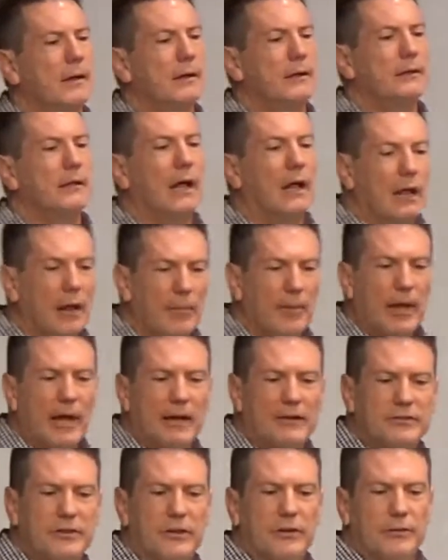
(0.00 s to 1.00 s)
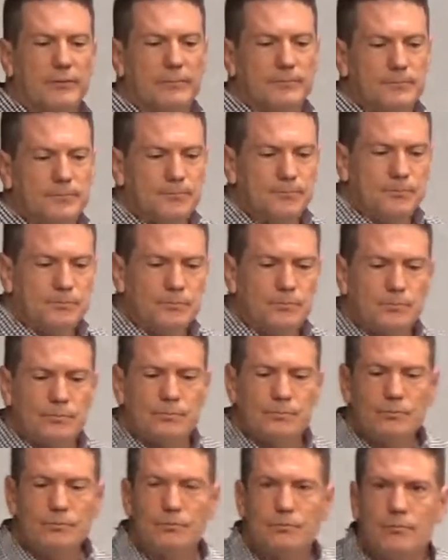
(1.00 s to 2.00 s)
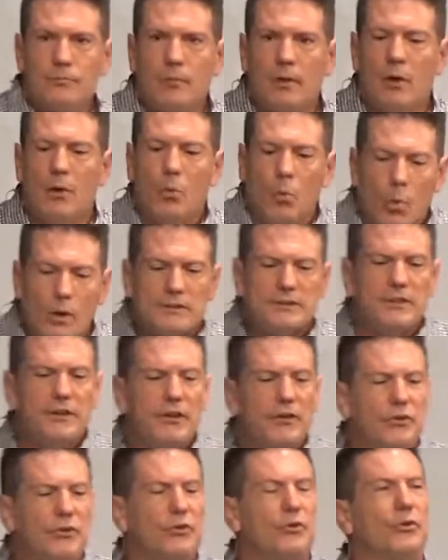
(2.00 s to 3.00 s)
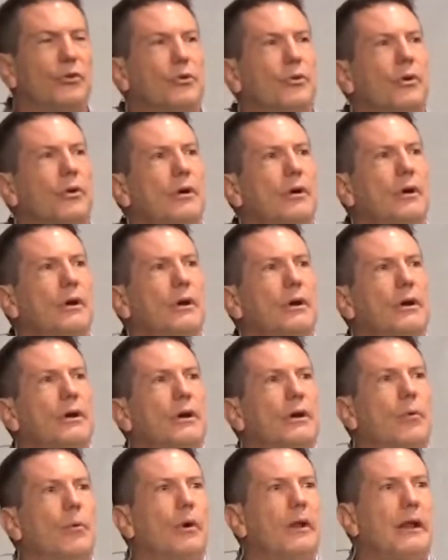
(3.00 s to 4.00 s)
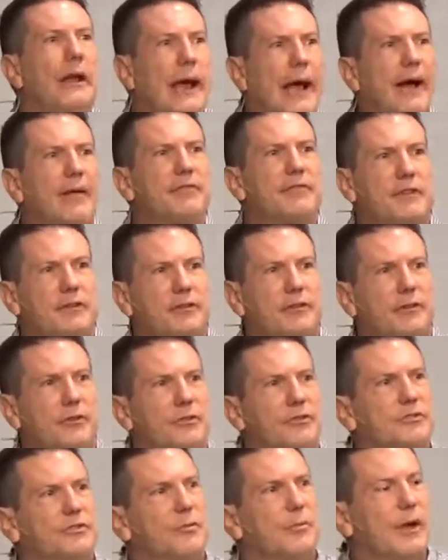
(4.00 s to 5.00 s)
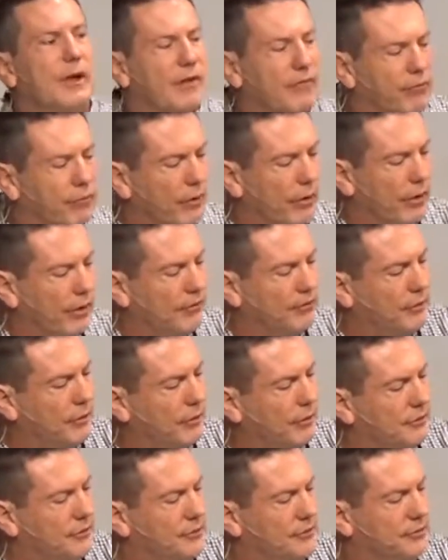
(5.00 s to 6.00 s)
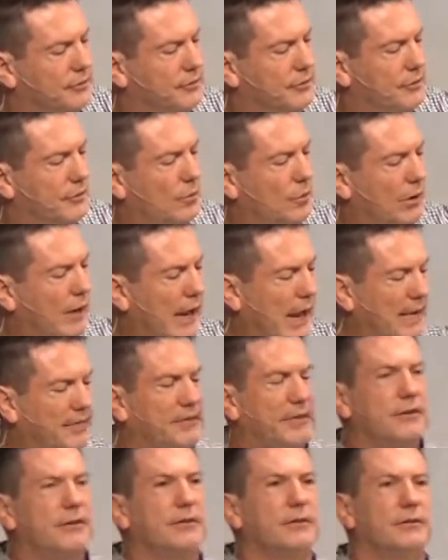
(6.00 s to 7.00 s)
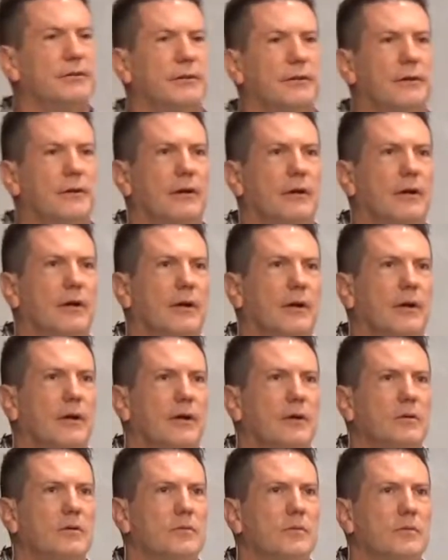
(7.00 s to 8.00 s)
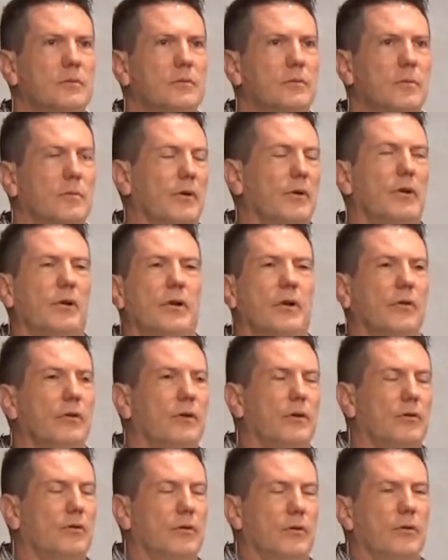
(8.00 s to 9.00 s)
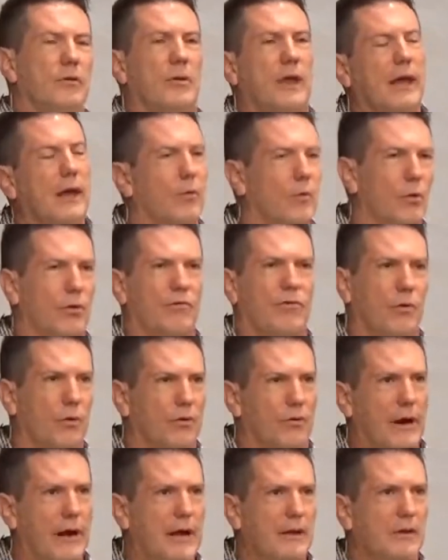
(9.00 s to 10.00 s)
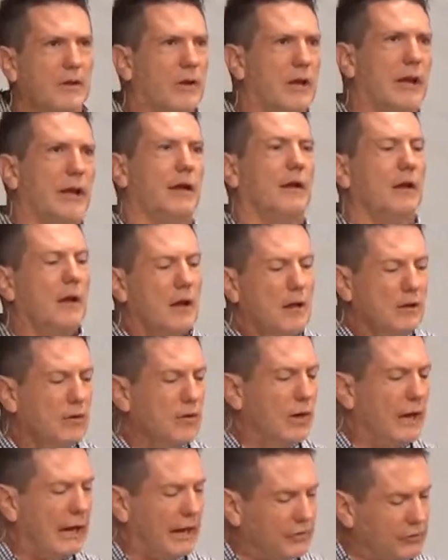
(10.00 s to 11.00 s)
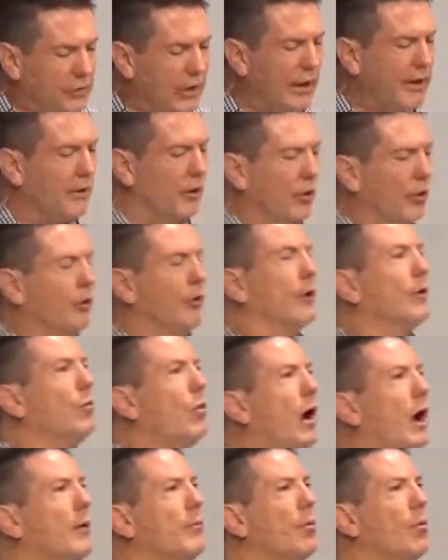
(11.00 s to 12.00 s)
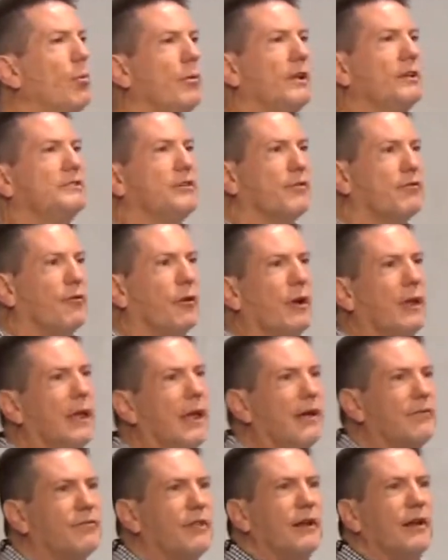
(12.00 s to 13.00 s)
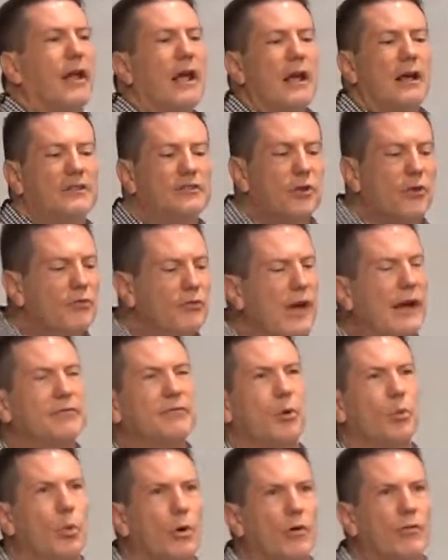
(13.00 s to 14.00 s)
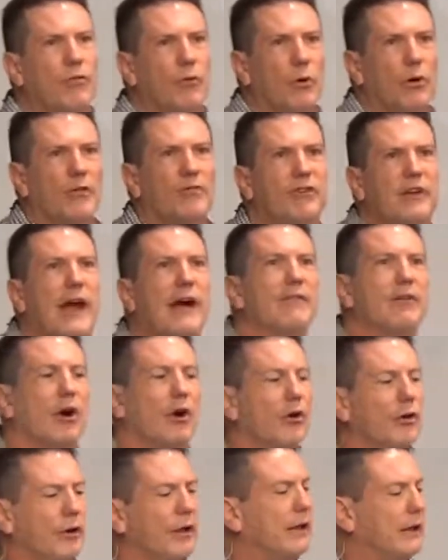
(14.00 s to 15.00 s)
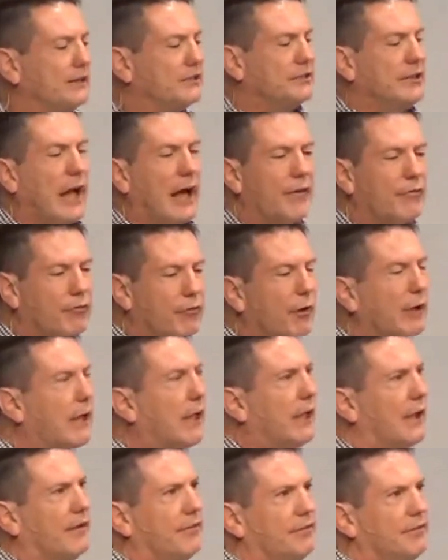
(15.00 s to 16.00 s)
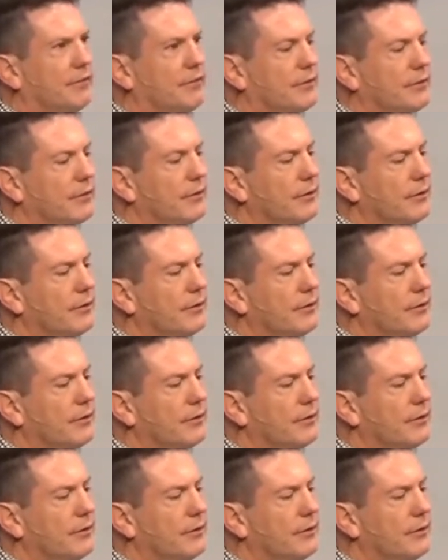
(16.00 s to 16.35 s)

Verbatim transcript: Now, let me ask you what do you do? What do you have to do to make a free gift yours? What do you have to do? Well, you, know, you, you can't work for it, right? You can't, you can't try to earn it. Why? It's a free gift. And, and so if you have to work for it, if you have earned it, it's not a free gift.